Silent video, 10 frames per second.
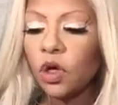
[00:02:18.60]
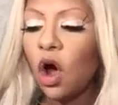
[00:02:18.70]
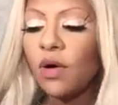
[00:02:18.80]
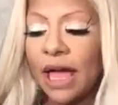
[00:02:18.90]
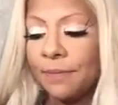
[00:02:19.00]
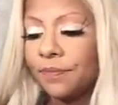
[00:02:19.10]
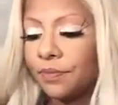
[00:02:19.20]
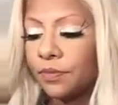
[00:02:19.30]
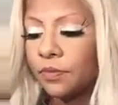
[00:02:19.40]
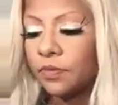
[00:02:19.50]
Okay.
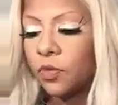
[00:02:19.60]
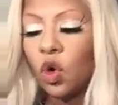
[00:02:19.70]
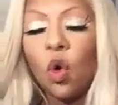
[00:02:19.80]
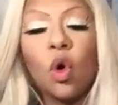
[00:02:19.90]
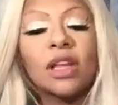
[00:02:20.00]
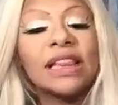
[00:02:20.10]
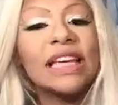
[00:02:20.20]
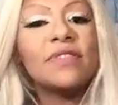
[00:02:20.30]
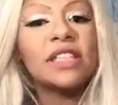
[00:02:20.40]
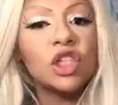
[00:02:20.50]
Or
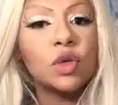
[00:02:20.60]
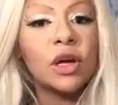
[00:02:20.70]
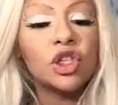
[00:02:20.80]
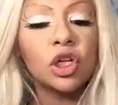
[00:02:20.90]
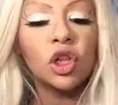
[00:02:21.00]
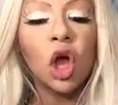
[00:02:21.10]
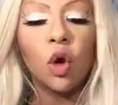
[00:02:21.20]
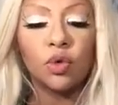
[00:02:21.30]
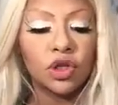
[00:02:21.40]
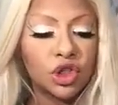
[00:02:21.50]
leave a situation
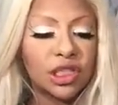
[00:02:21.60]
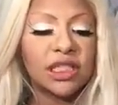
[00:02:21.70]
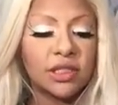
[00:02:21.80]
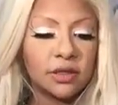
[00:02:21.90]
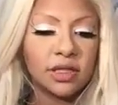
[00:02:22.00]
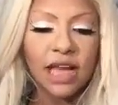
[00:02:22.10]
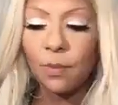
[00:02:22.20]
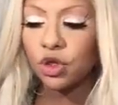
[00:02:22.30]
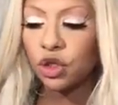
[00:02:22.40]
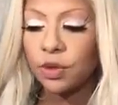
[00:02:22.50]
alone. Just
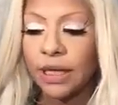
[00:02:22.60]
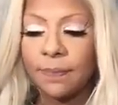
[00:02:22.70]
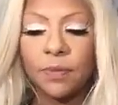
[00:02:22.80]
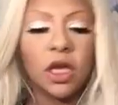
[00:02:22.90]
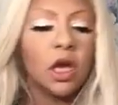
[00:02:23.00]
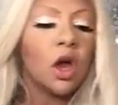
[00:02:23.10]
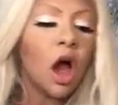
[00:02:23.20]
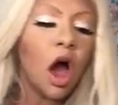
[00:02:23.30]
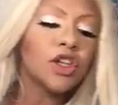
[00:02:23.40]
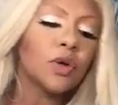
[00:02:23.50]
stop what you're doing.
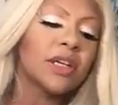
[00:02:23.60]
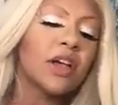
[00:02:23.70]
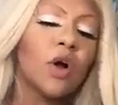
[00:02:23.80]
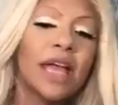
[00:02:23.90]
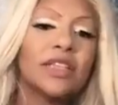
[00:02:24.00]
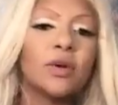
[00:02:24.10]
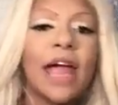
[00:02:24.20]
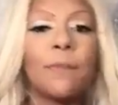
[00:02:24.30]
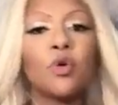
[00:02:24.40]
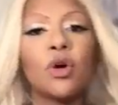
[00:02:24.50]
Also, okay, so
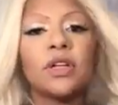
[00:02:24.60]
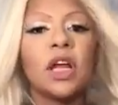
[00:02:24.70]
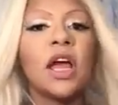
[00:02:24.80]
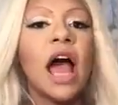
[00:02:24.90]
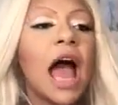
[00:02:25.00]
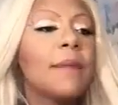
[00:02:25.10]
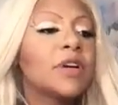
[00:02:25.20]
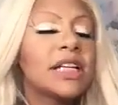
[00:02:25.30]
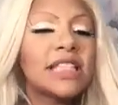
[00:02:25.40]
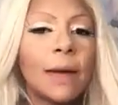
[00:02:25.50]
Capricorn,
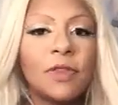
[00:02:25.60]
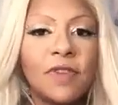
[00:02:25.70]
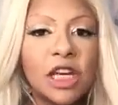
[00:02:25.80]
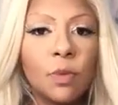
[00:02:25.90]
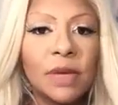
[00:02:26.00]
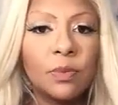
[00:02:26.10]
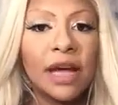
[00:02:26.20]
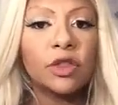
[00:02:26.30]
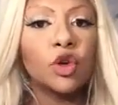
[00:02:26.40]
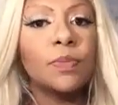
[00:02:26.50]
I'm going to stop the video
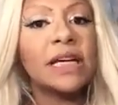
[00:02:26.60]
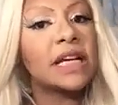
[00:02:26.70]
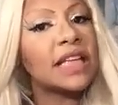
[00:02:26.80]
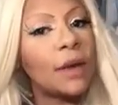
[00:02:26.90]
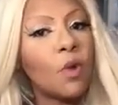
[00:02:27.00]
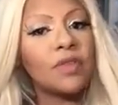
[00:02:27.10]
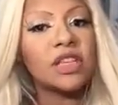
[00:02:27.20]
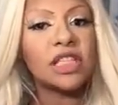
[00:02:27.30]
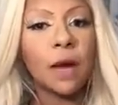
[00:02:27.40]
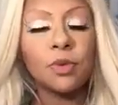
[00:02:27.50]
midway through because I want
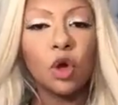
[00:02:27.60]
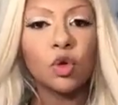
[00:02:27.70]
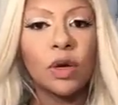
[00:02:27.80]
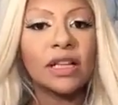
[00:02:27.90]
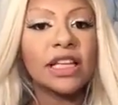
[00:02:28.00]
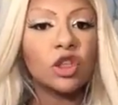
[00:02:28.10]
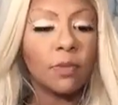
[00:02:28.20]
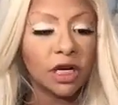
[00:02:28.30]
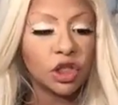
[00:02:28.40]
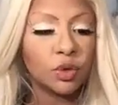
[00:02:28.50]
this to upload quickly. So
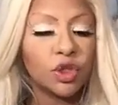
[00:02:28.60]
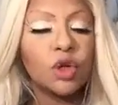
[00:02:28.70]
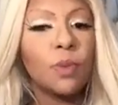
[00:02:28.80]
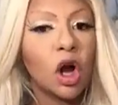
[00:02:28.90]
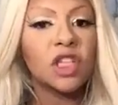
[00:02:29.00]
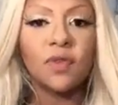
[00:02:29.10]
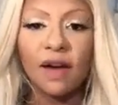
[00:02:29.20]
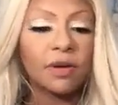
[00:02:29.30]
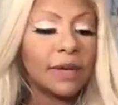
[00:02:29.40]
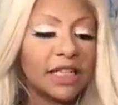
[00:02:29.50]
I'm going to do two parts for
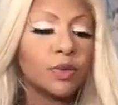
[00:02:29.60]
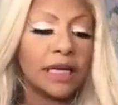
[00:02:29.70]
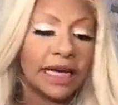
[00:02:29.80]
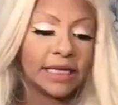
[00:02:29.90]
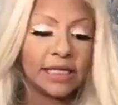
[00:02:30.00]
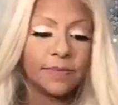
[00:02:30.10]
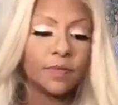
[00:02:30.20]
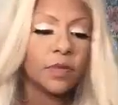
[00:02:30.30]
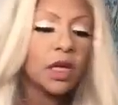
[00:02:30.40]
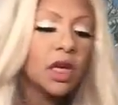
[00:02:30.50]
everybody's readings.
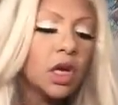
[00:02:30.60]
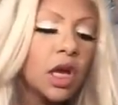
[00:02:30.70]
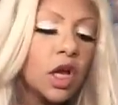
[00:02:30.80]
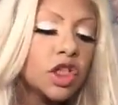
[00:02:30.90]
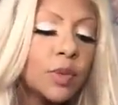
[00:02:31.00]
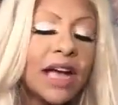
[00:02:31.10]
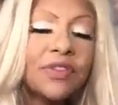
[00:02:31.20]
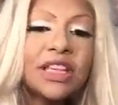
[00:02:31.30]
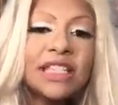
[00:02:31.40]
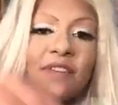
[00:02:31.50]
So we
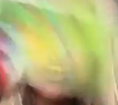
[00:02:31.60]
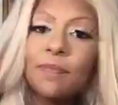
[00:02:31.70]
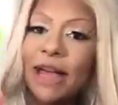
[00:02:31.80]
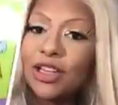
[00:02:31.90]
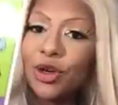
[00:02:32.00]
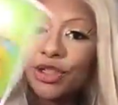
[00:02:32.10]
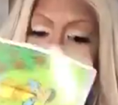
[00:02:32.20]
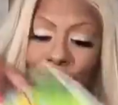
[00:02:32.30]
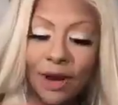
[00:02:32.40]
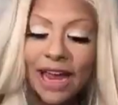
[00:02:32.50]
got the Seven of Pentacles
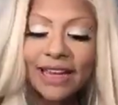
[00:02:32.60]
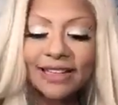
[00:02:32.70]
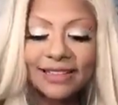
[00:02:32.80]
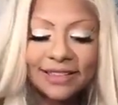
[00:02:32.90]
upright.